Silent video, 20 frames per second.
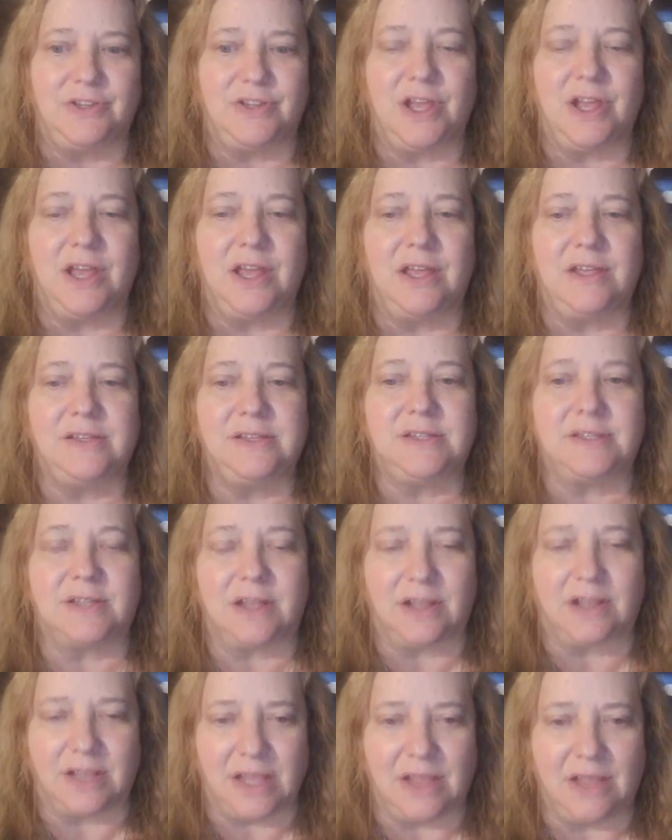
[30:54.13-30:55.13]
Just
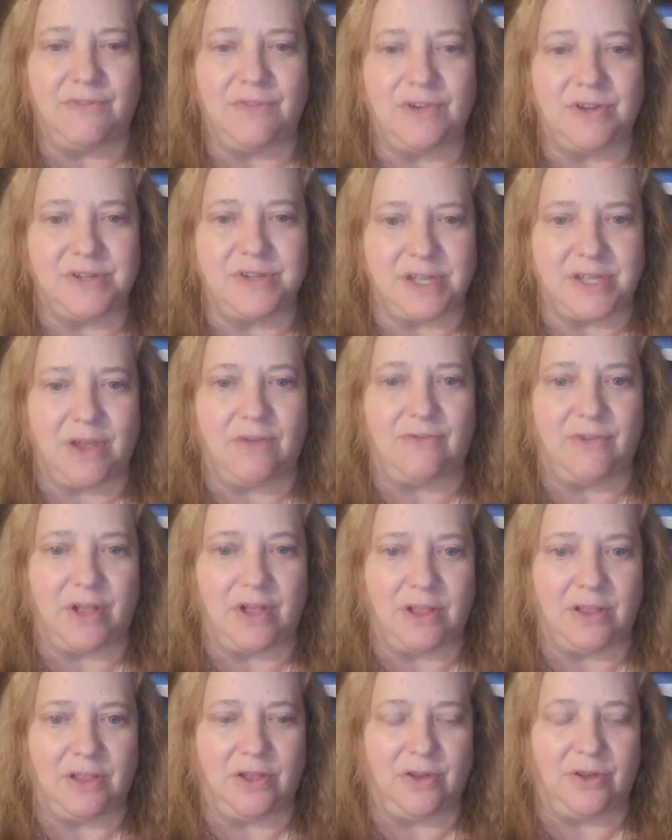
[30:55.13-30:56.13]
give yourself
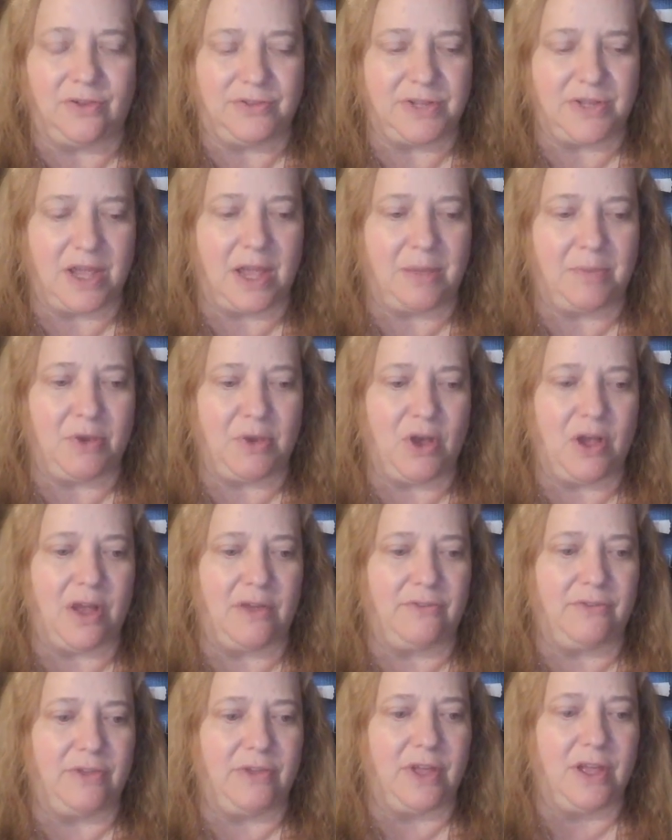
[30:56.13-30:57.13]
a little time
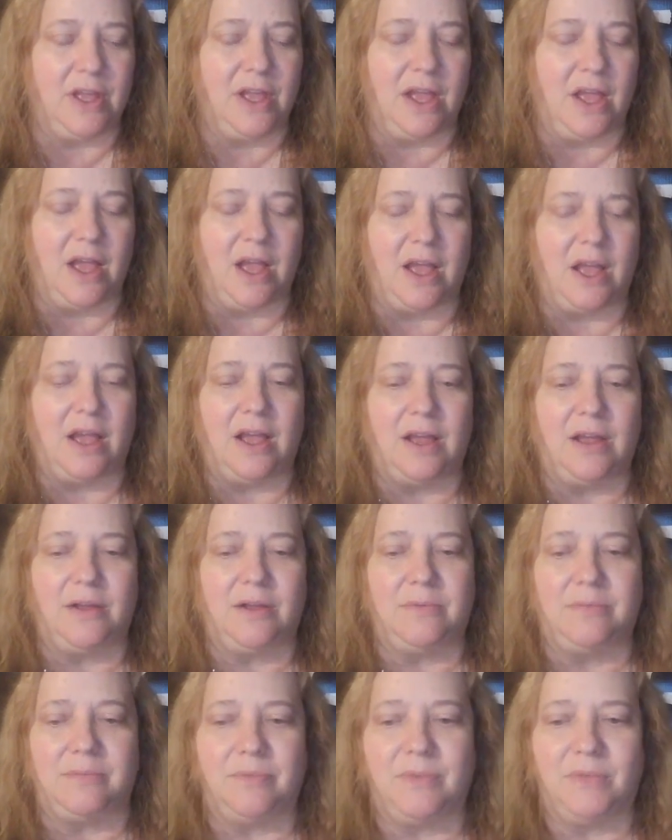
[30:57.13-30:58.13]
off.
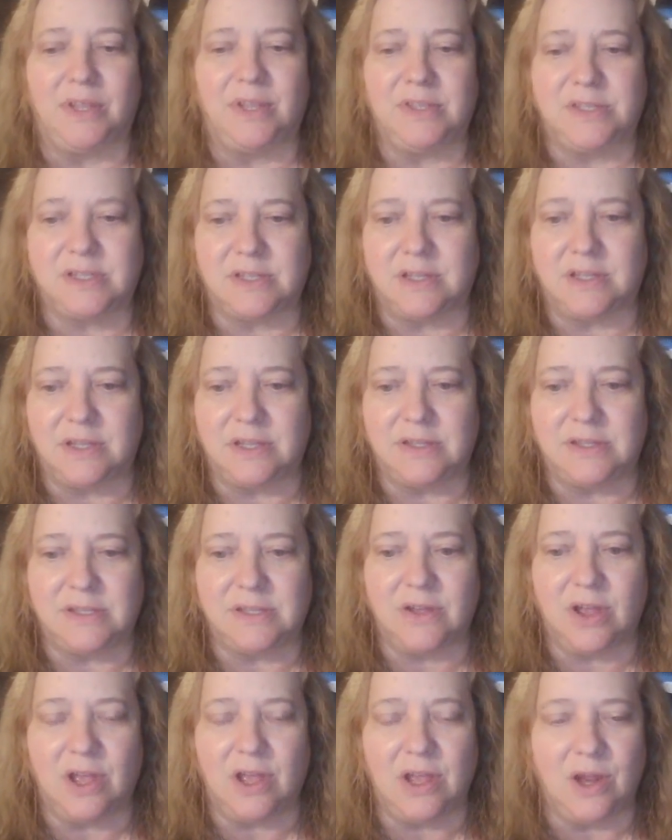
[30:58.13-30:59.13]
Um, it's it's
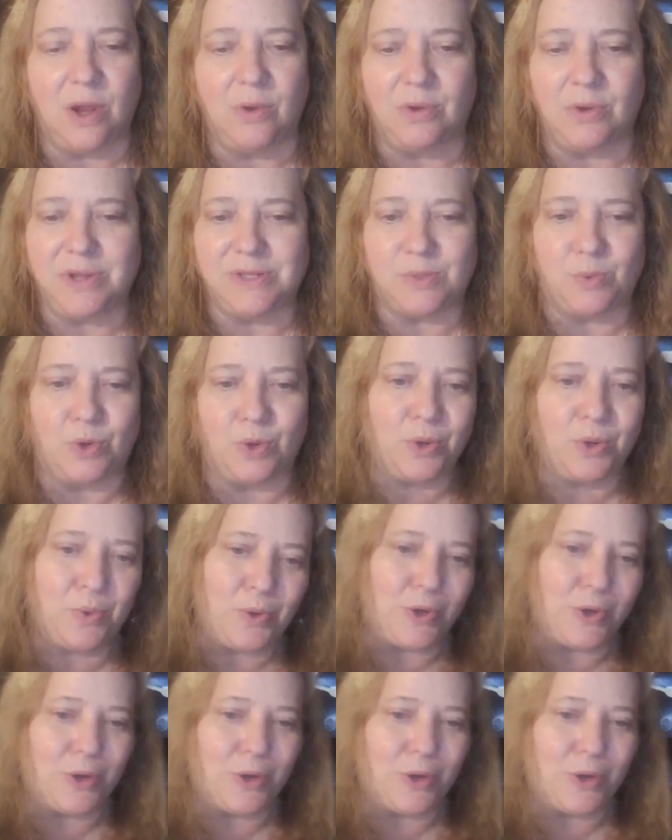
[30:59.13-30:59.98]
not always work,